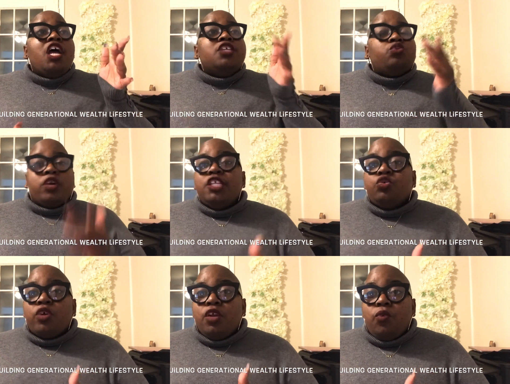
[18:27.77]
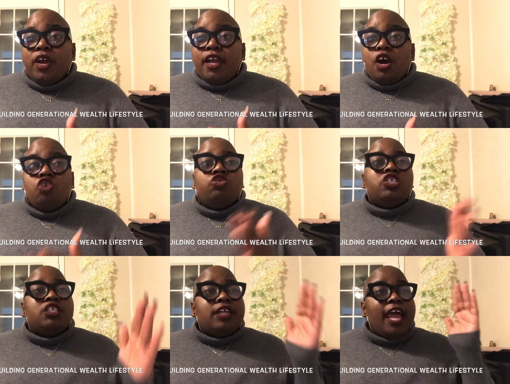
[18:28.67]
2021 goals
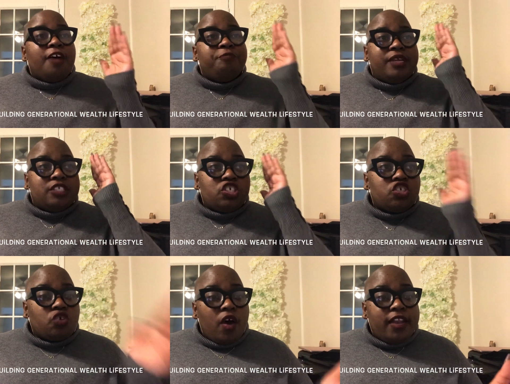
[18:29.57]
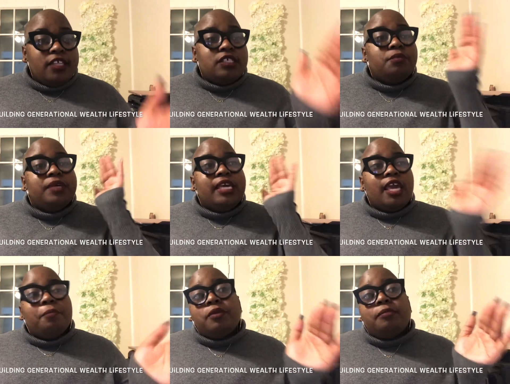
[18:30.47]
should have been started to be
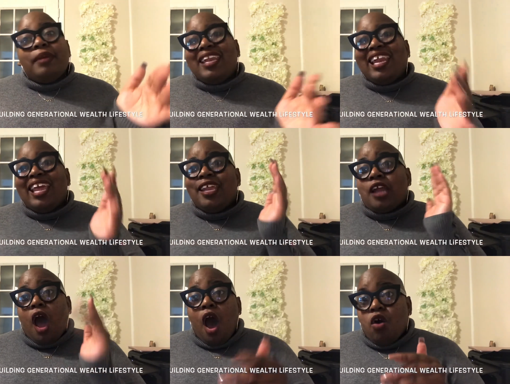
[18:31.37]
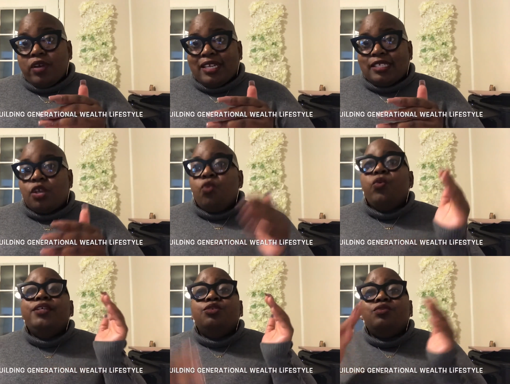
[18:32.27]
implemented in August.
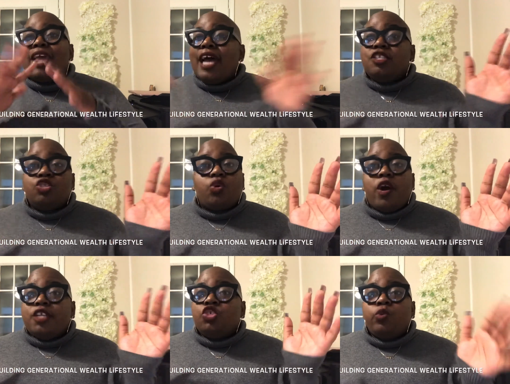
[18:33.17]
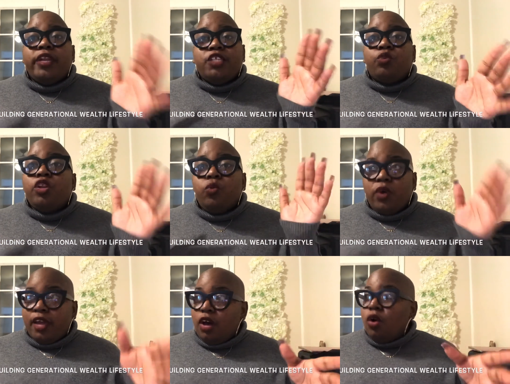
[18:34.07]
We do not start
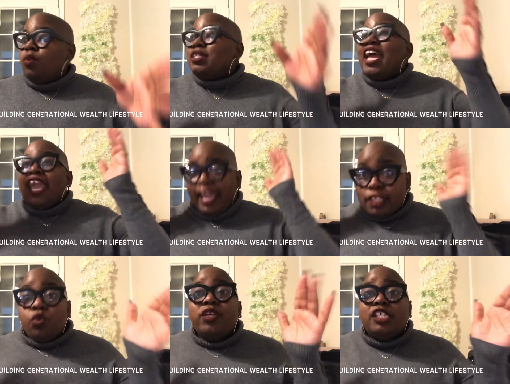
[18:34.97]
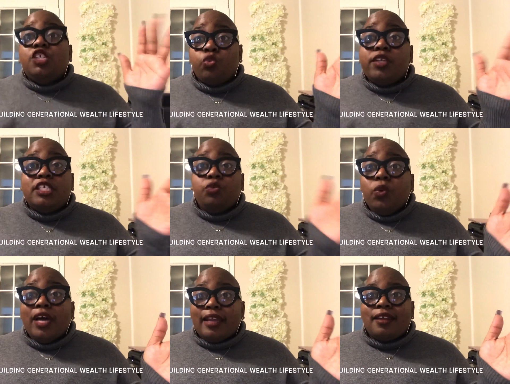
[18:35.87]
2021 goals in 2021,